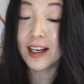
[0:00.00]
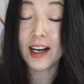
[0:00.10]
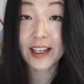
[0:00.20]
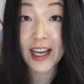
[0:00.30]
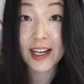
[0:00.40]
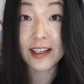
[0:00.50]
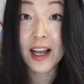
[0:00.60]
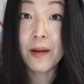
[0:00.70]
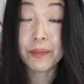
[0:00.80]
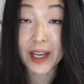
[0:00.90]
Again,
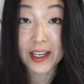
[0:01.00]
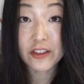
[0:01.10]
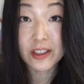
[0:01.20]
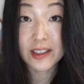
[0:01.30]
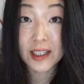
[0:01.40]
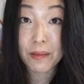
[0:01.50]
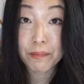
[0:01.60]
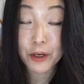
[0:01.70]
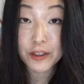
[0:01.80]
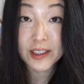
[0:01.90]
the anxious
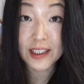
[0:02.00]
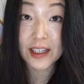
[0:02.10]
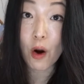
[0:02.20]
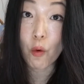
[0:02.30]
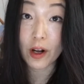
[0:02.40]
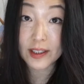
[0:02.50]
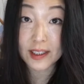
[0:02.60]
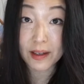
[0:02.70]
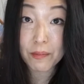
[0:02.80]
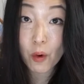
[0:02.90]
person wants
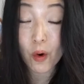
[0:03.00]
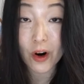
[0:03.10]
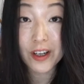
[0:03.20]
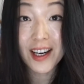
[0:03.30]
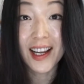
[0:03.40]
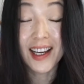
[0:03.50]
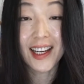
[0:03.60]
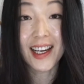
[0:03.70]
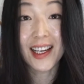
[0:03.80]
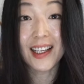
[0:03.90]
more,
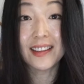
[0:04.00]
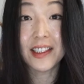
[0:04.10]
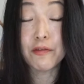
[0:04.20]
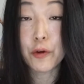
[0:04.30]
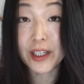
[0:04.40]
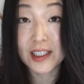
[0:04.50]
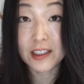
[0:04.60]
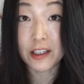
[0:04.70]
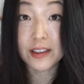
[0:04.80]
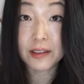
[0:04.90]
and the avoidant
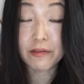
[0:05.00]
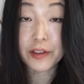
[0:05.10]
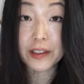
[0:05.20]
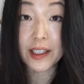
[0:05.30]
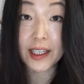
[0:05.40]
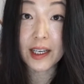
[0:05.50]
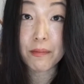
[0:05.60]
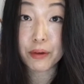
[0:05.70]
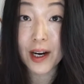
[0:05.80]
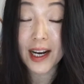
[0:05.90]
starts feeling
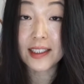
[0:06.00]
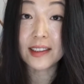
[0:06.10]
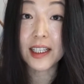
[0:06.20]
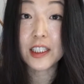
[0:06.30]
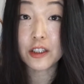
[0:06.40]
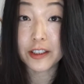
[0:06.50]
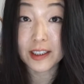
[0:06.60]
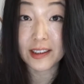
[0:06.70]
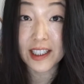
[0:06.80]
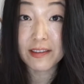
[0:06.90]
compressed, and they start
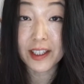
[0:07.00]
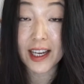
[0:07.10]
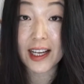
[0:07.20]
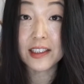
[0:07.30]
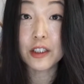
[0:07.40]
to leave again.